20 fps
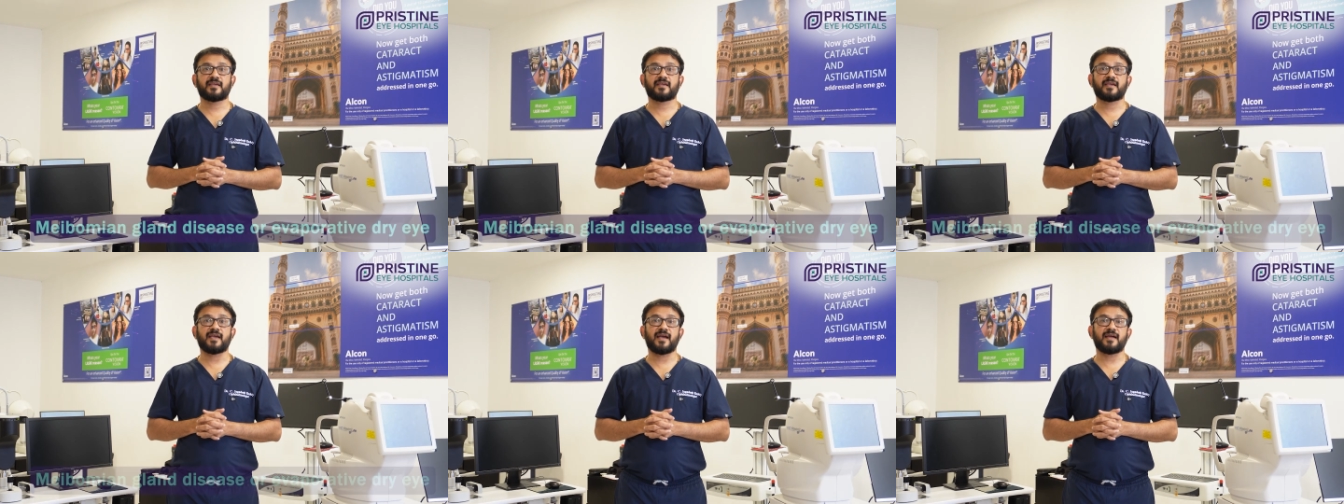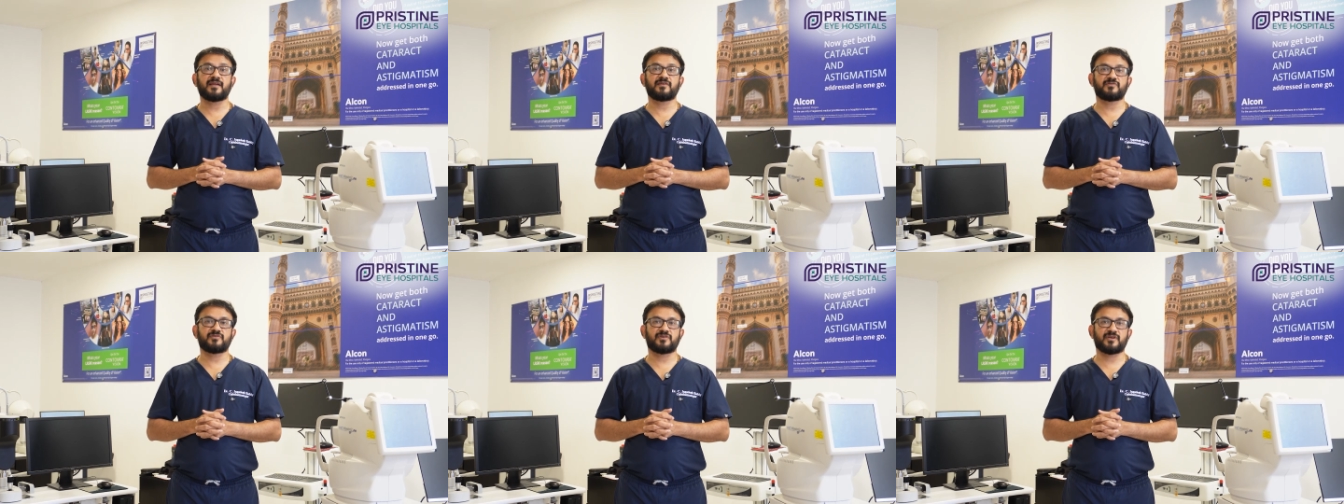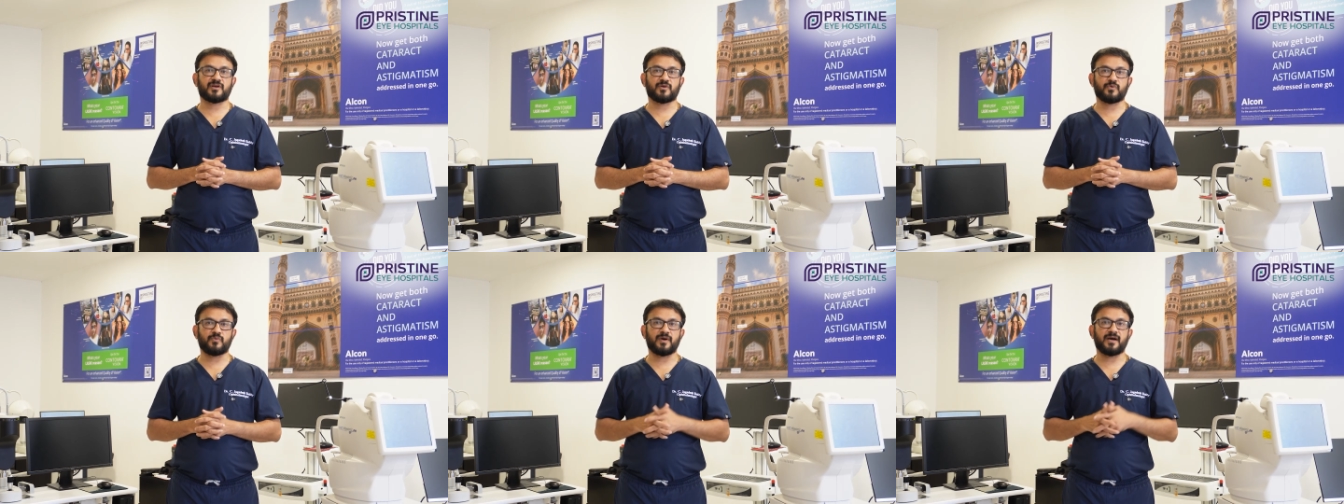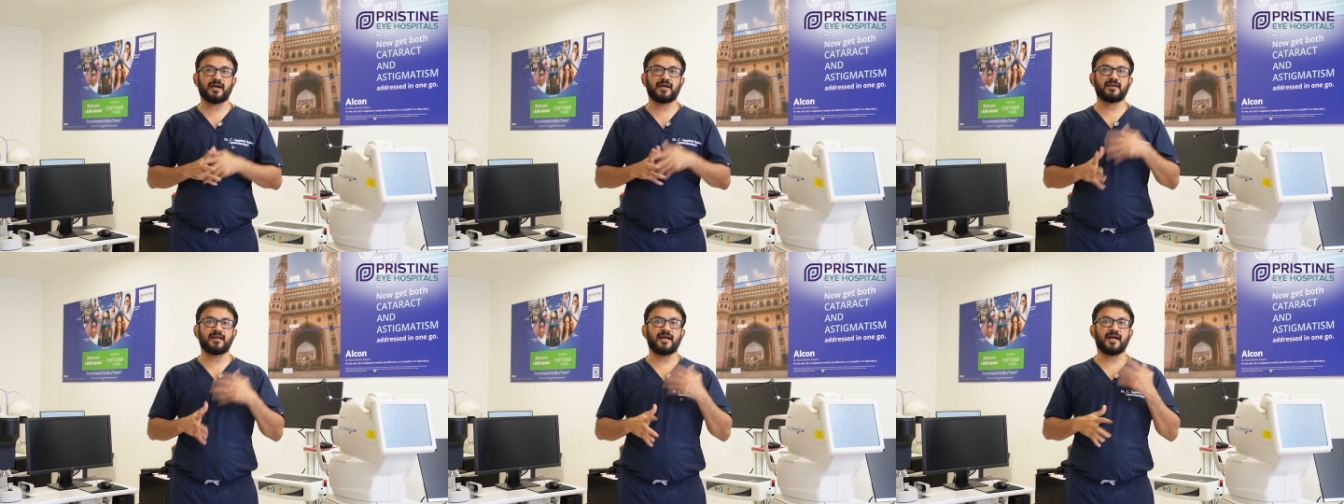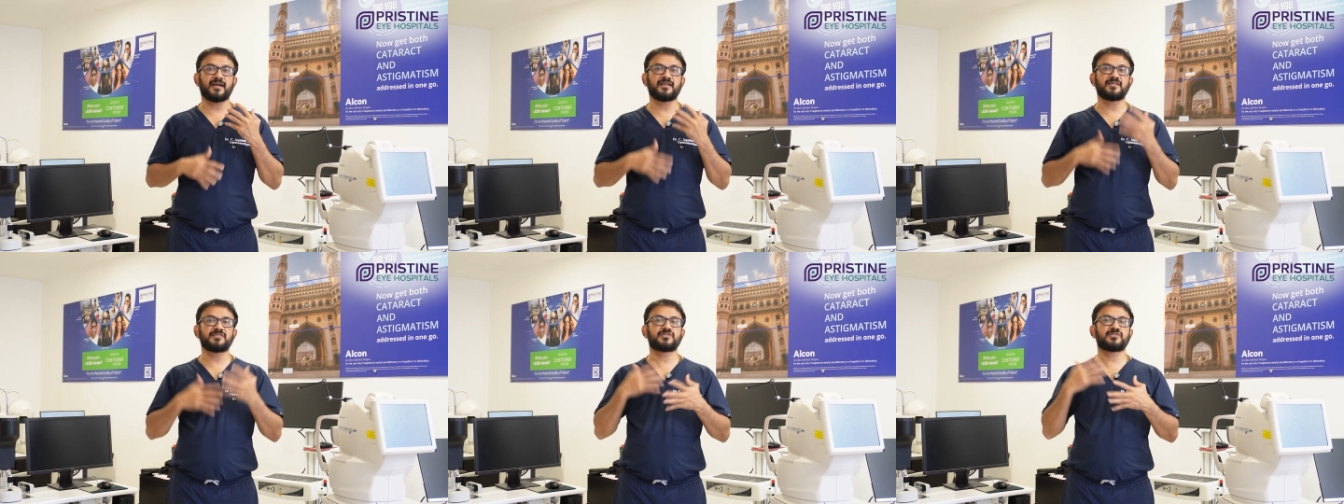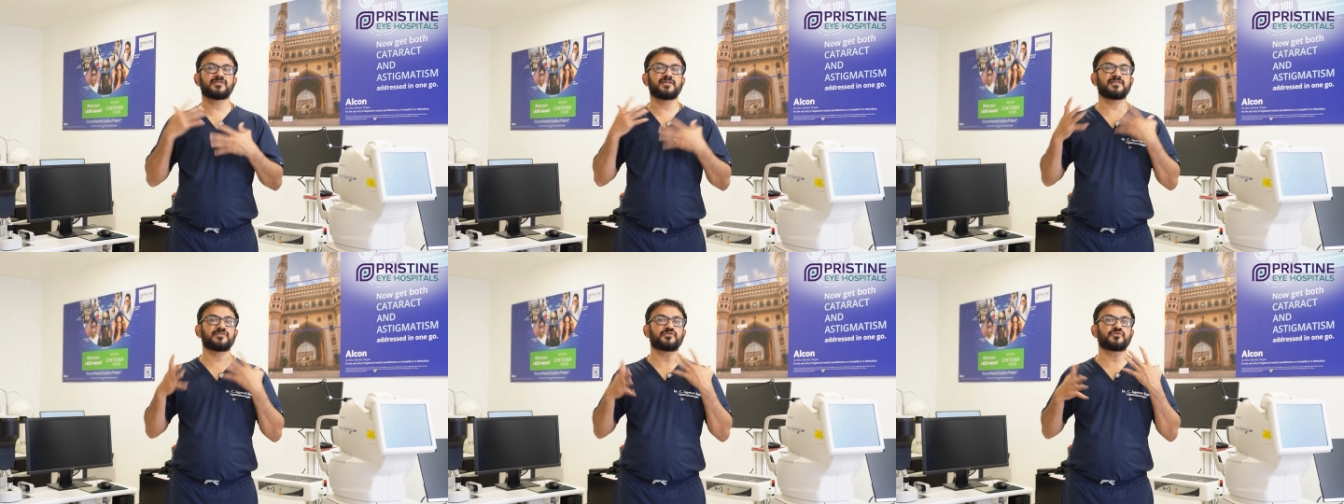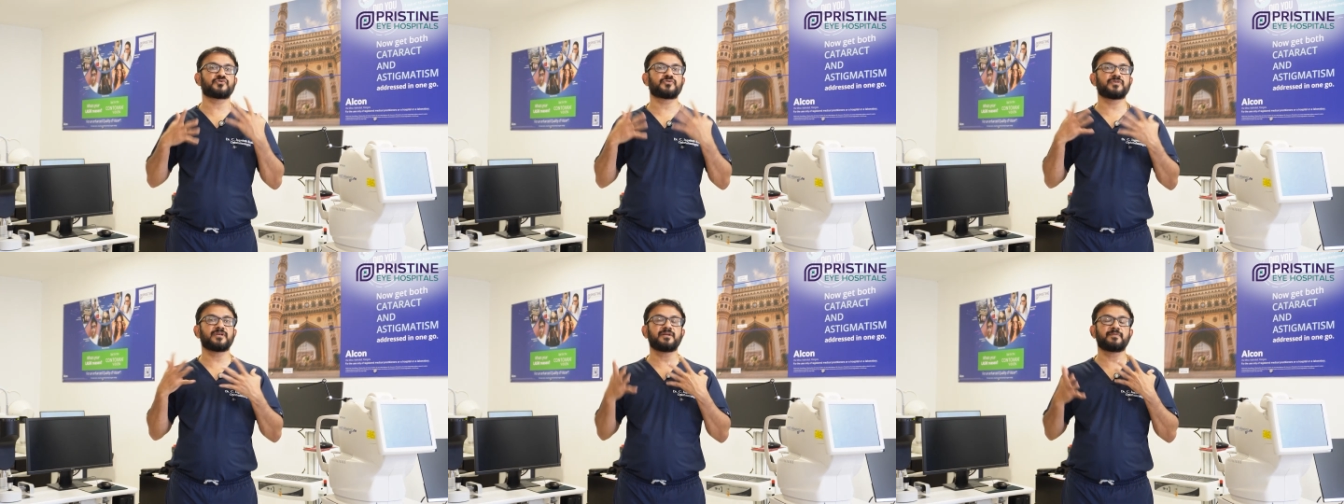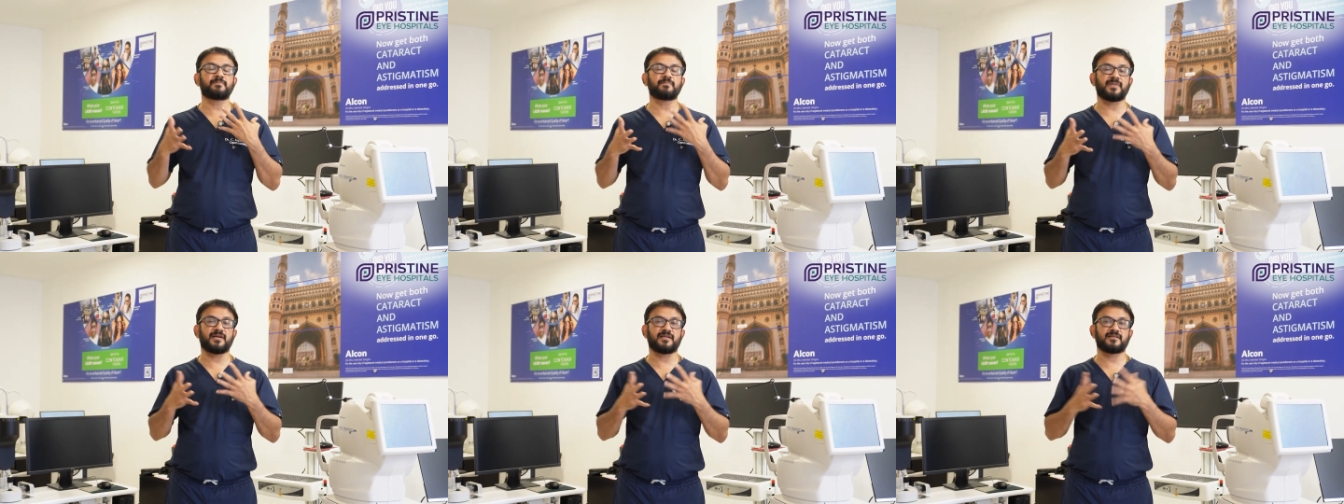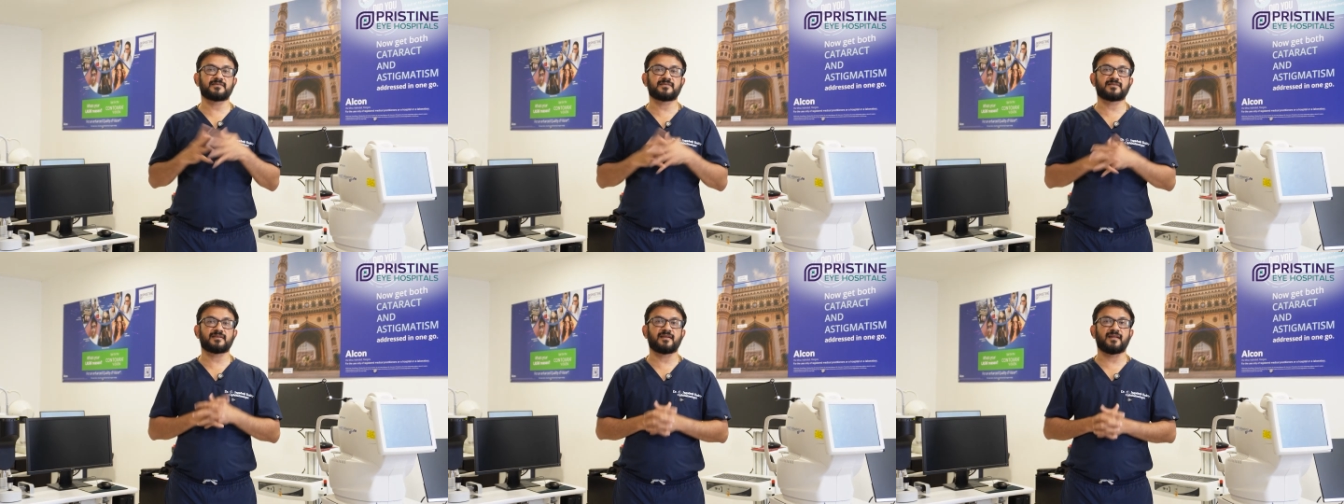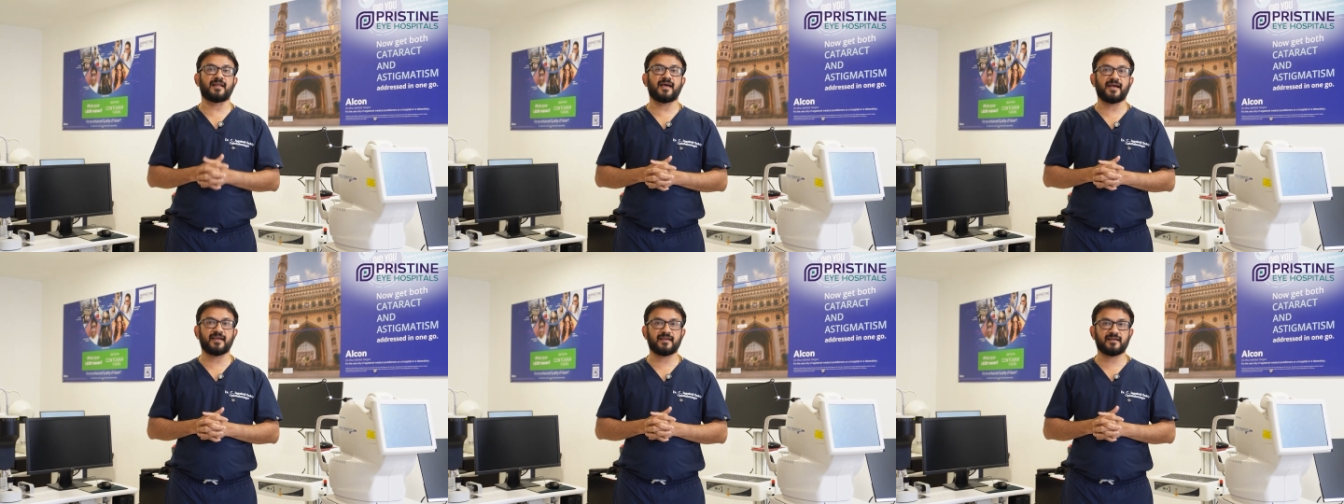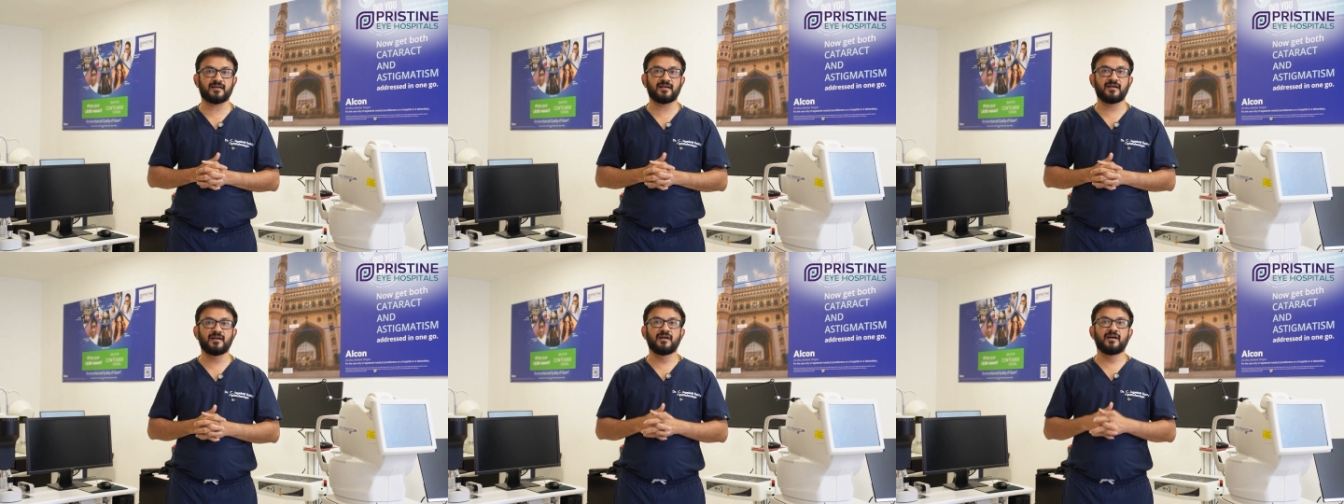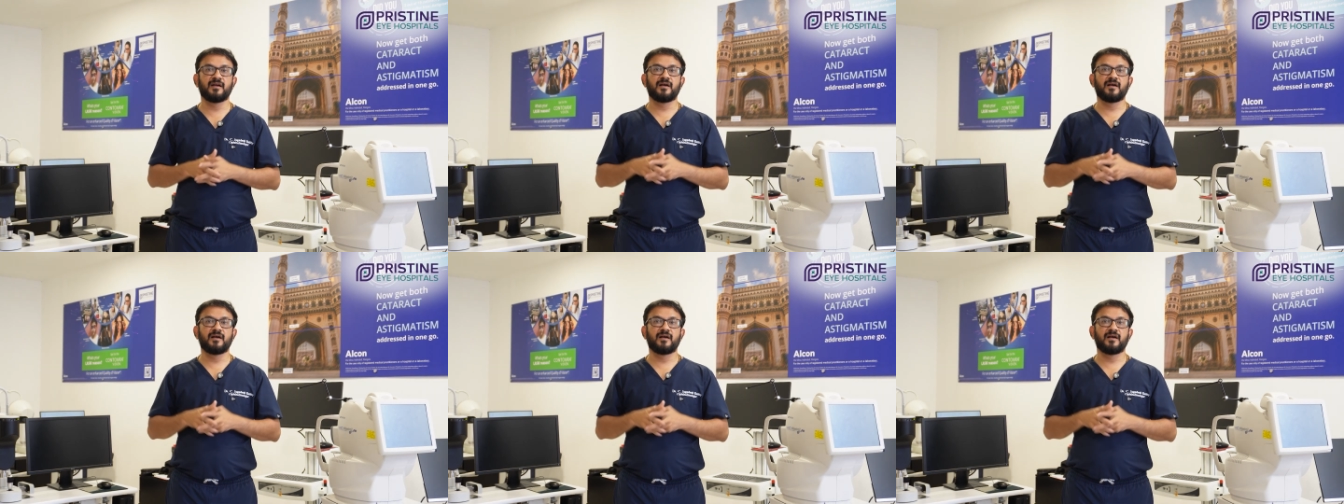can require additional treatments like